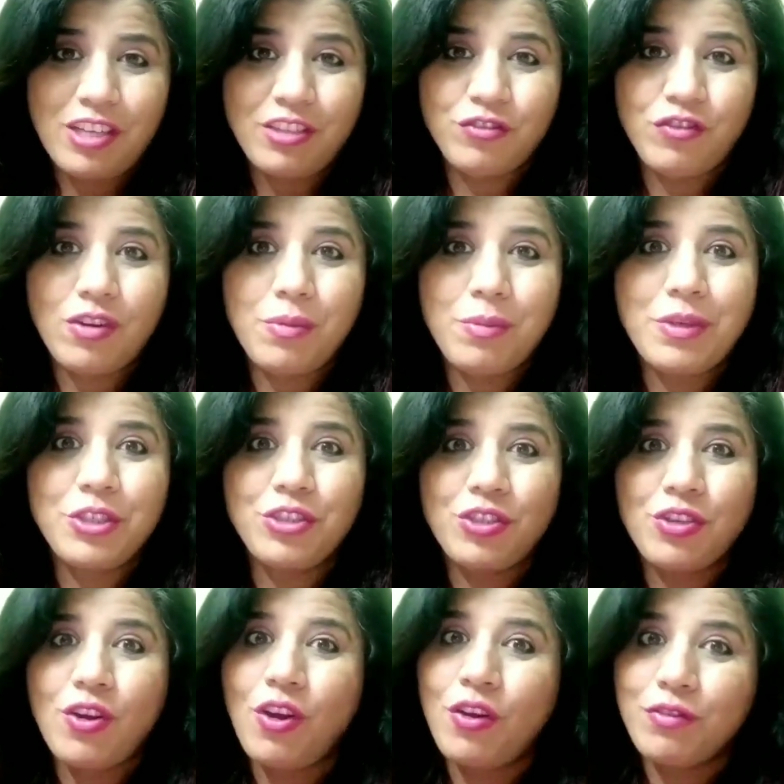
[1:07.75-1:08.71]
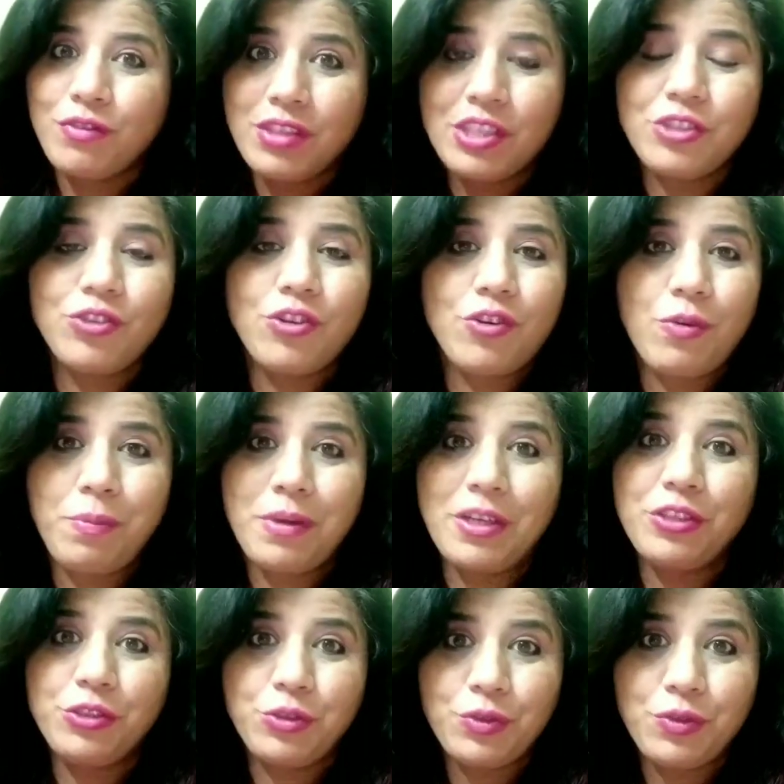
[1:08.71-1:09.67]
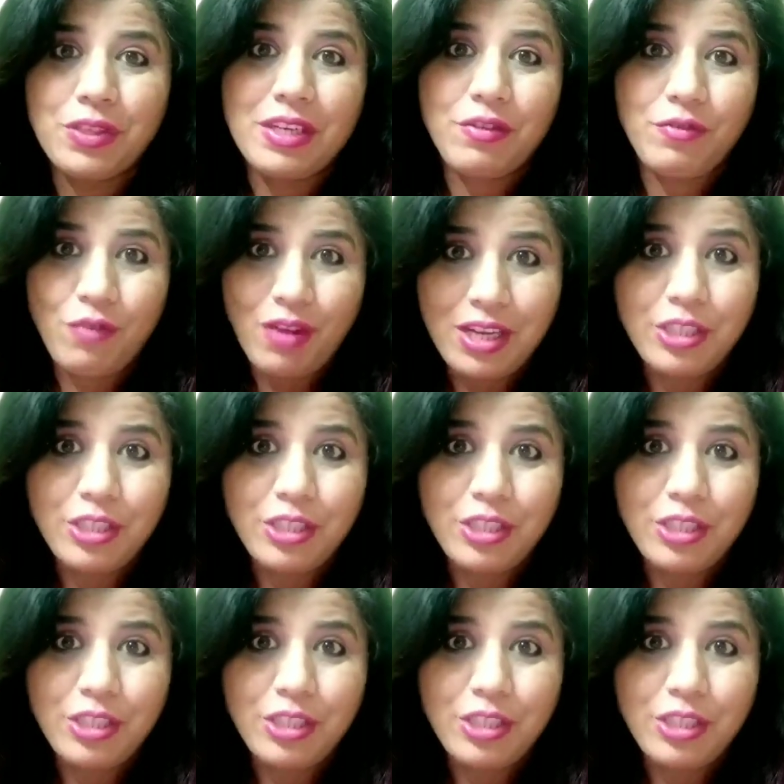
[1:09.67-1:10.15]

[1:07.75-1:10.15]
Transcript: transformation of the European Union